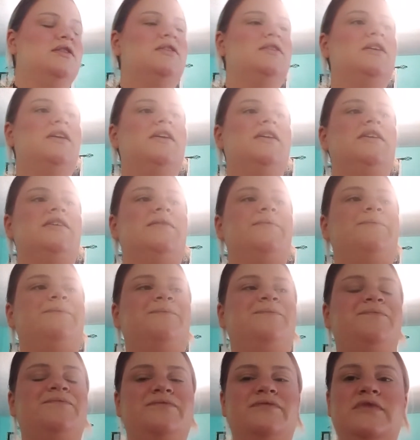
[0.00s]
And
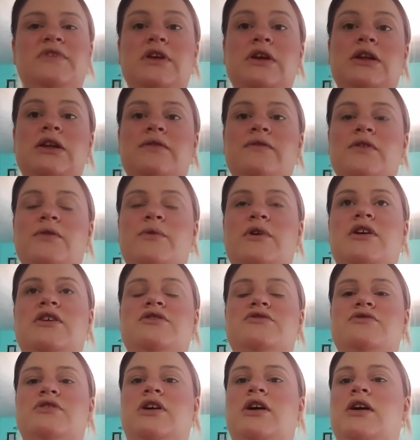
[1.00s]
even when I
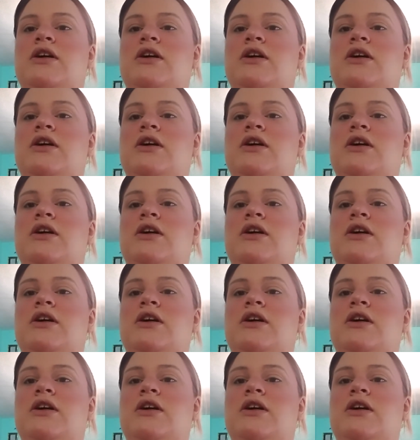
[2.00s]
draw,